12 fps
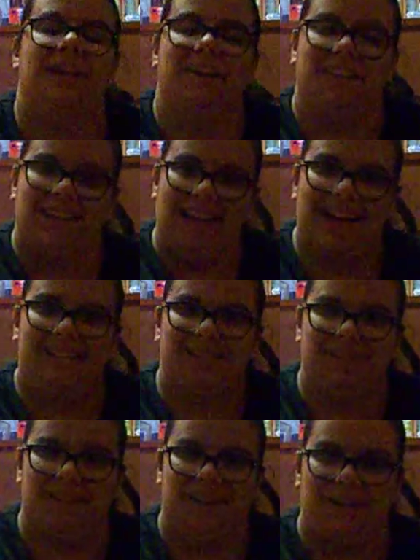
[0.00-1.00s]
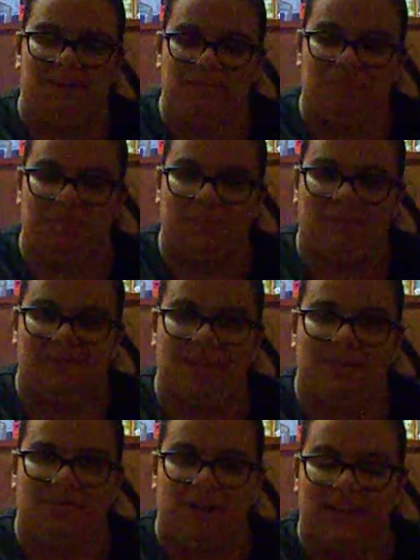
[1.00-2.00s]
last
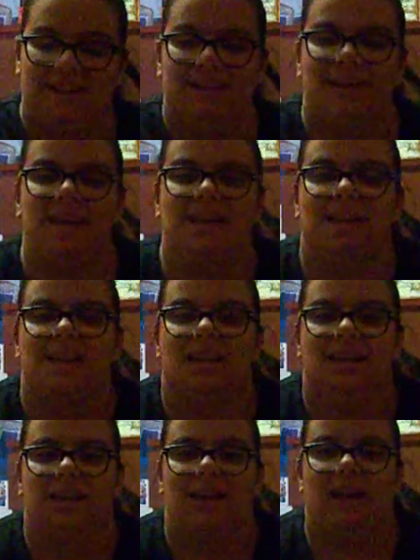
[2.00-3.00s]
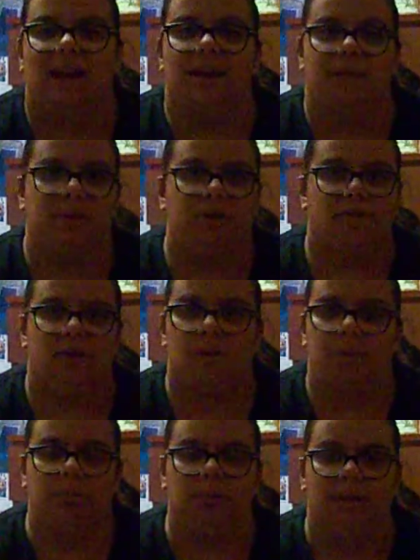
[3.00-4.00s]
friend and a bunch of other
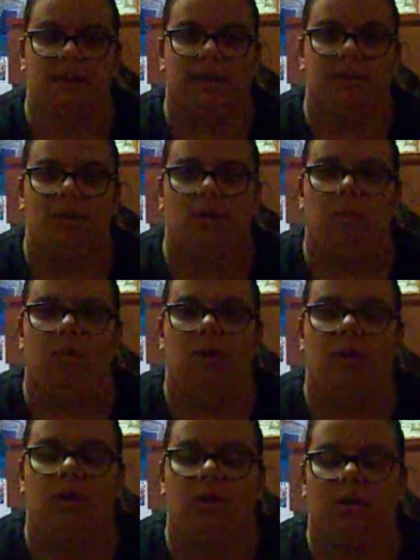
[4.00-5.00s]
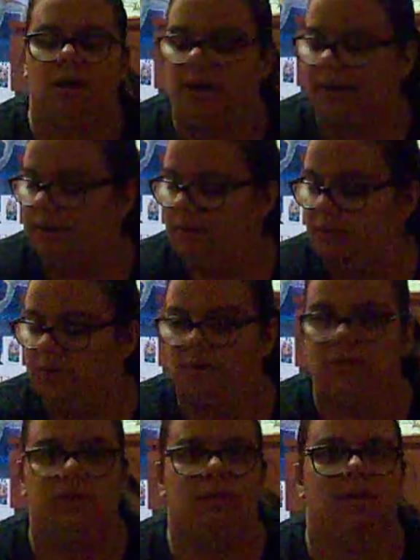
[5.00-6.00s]
people that they know are
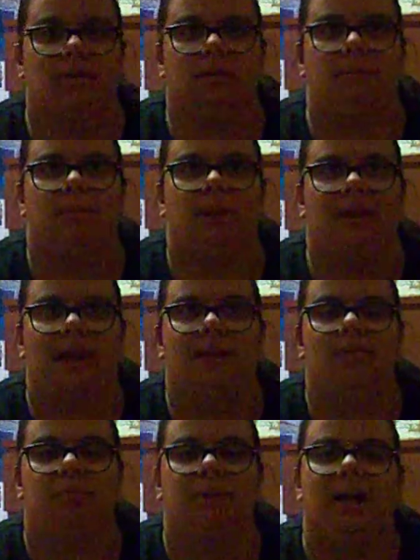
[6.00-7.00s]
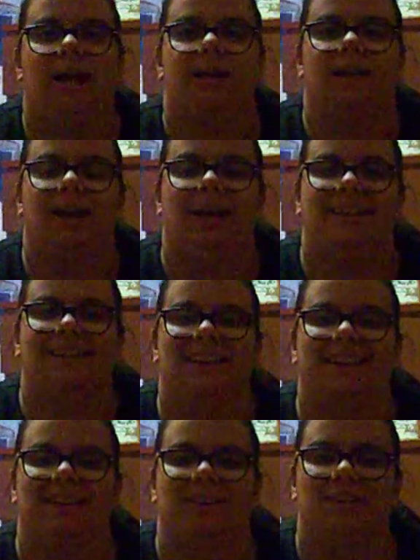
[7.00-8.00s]
they have a plan, and
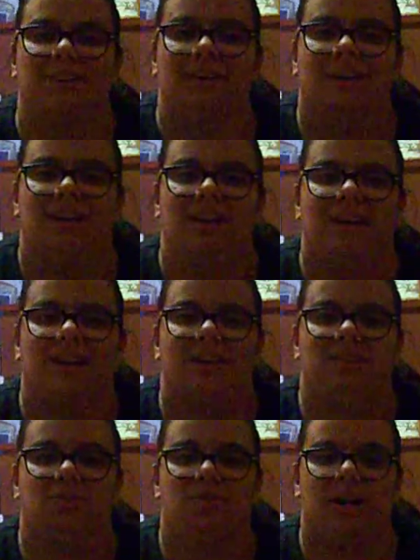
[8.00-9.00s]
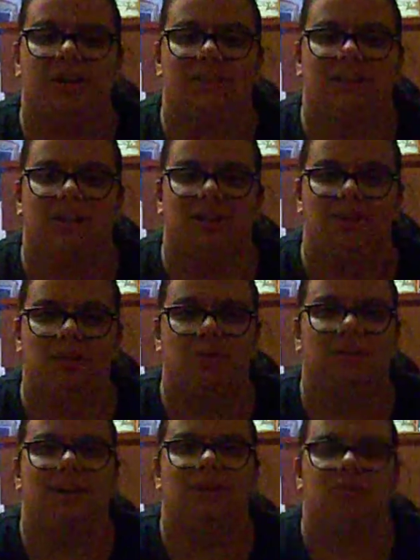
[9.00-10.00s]
they're trying to
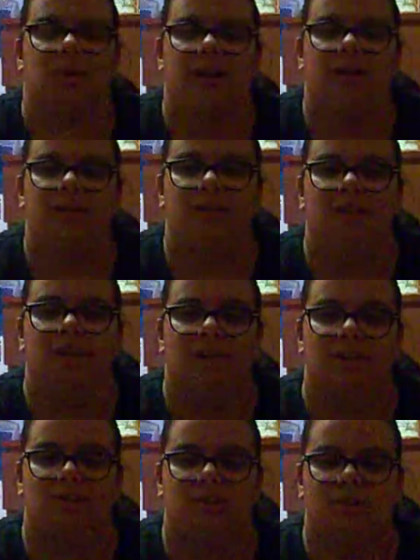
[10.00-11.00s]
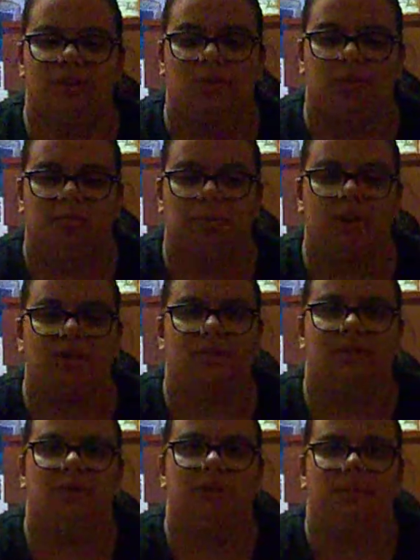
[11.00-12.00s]
use that trial to
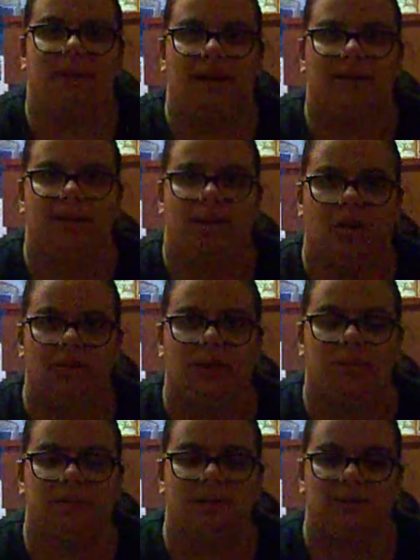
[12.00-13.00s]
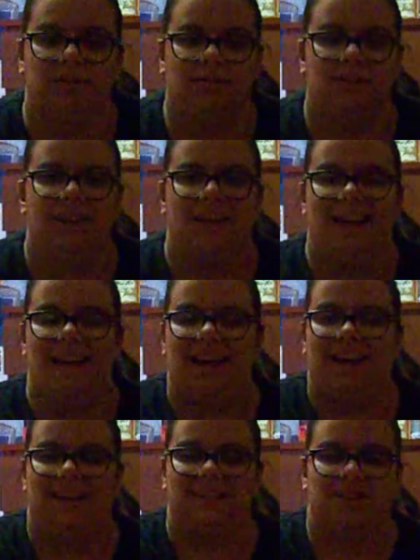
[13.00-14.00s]
prosecute the guard that was killed,
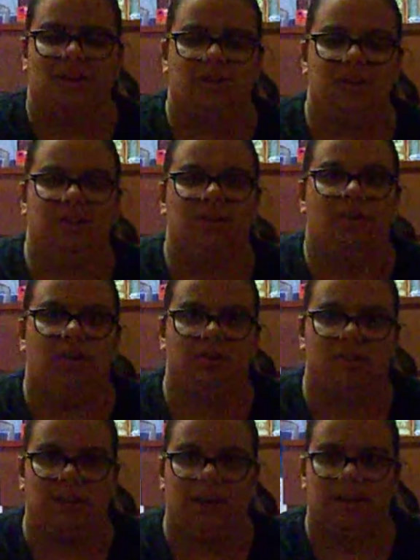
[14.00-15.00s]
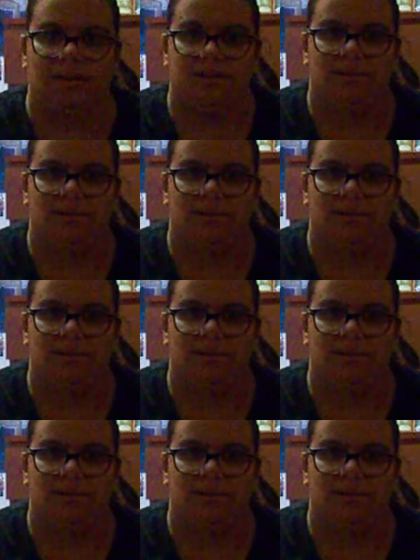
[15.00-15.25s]
and all the other guards that